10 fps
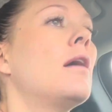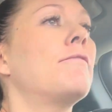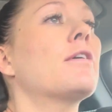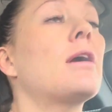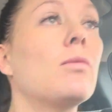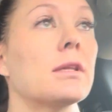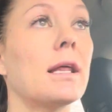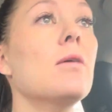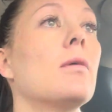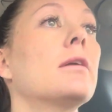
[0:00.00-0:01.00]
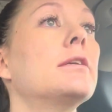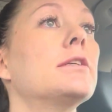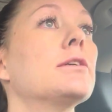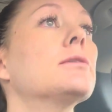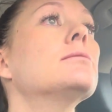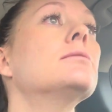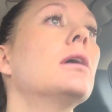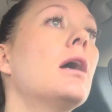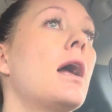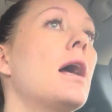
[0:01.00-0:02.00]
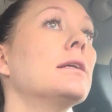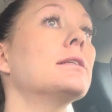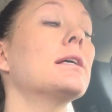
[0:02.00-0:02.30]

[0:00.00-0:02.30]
figure out what they want to do. And